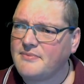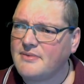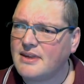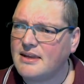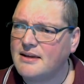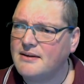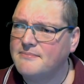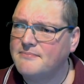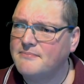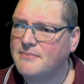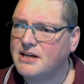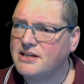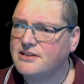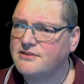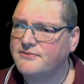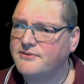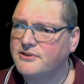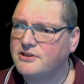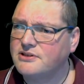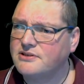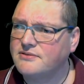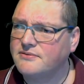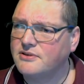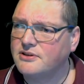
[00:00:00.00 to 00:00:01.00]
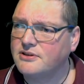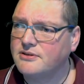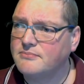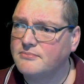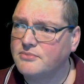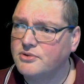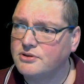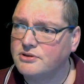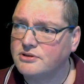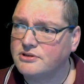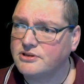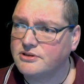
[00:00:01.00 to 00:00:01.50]
Makes, first of all, the
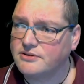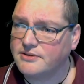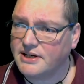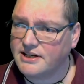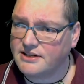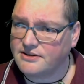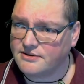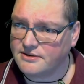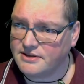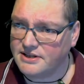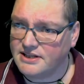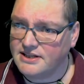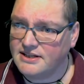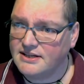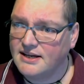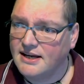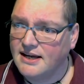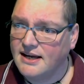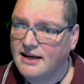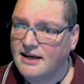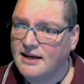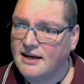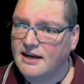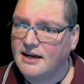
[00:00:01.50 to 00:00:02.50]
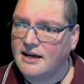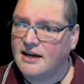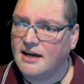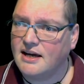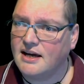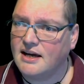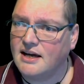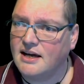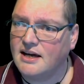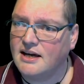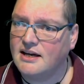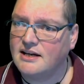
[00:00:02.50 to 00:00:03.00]
Moodle directory
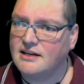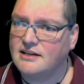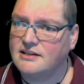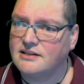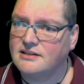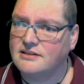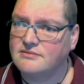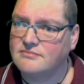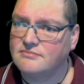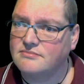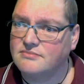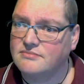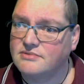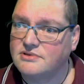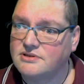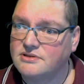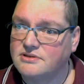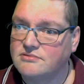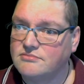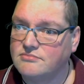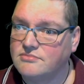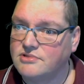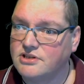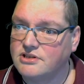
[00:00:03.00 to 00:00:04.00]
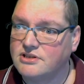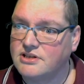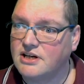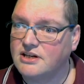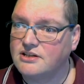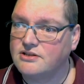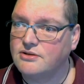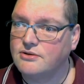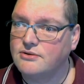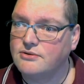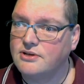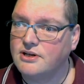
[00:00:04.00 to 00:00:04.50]
and
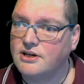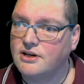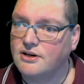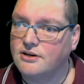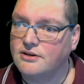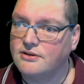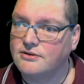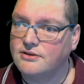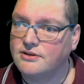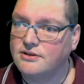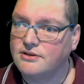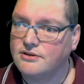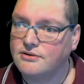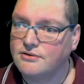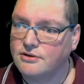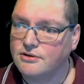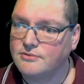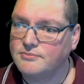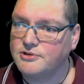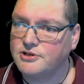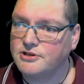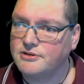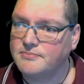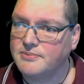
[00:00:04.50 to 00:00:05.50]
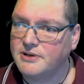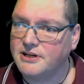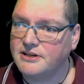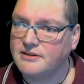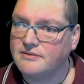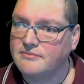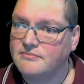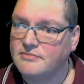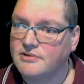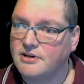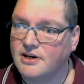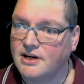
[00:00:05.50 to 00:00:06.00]
decides who the owner and the group should be.
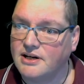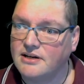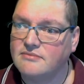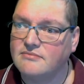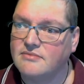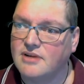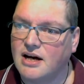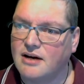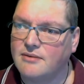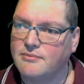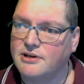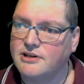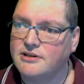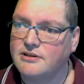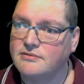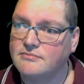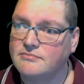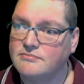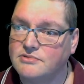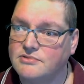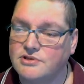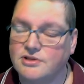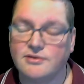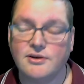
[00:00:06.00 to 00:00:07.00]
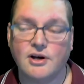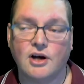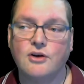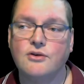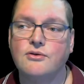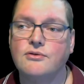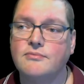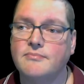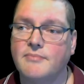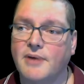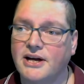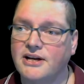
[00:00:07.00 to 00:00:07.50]
All right, I want to
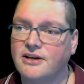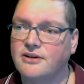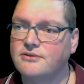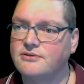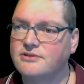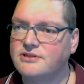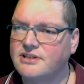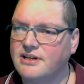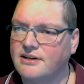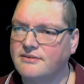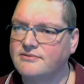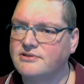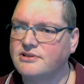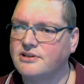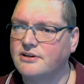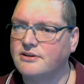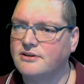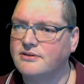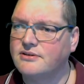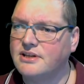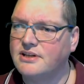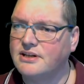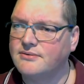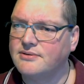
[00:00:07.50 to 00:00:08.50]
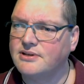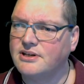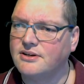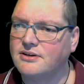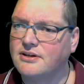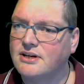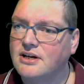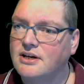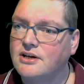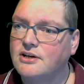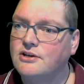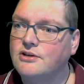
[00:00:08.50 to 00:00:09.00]
own my own stuff. So there we go.
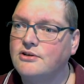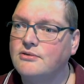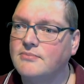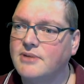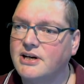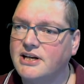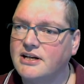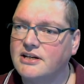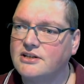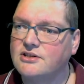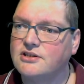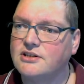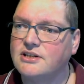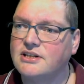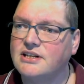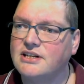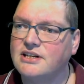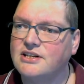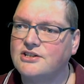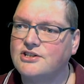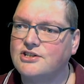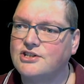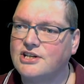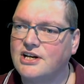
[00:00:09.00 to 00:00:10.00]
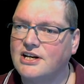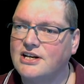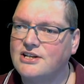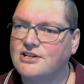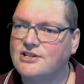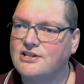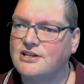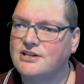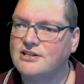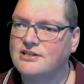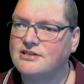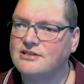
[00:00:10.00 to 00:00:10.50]
You might actually need to change
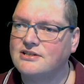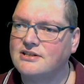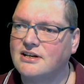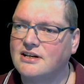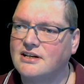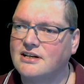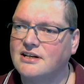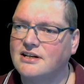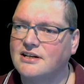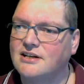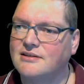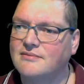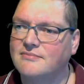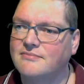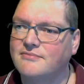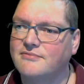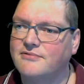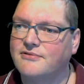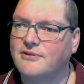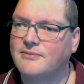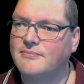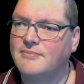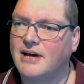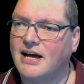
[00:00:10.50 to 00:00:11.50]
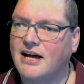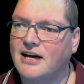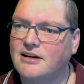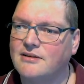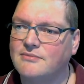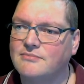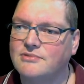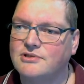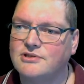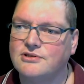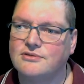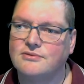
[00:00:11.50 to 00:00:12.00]
this from
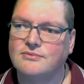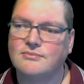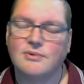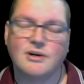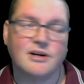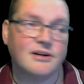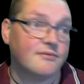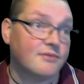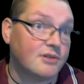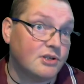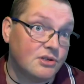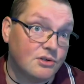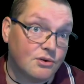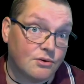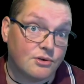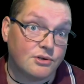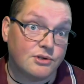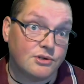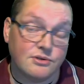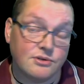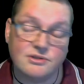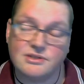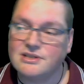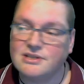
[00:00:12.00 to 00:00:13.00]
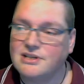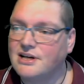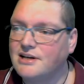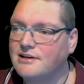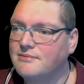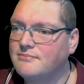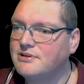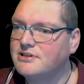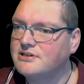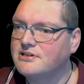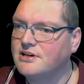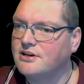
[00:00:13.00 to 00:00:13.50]
Adam to whatever your
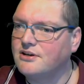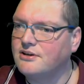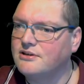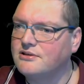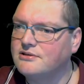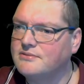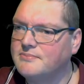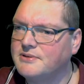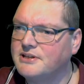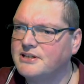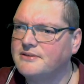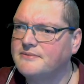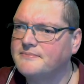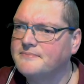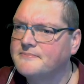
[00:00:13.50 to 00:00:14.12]
username is going to be.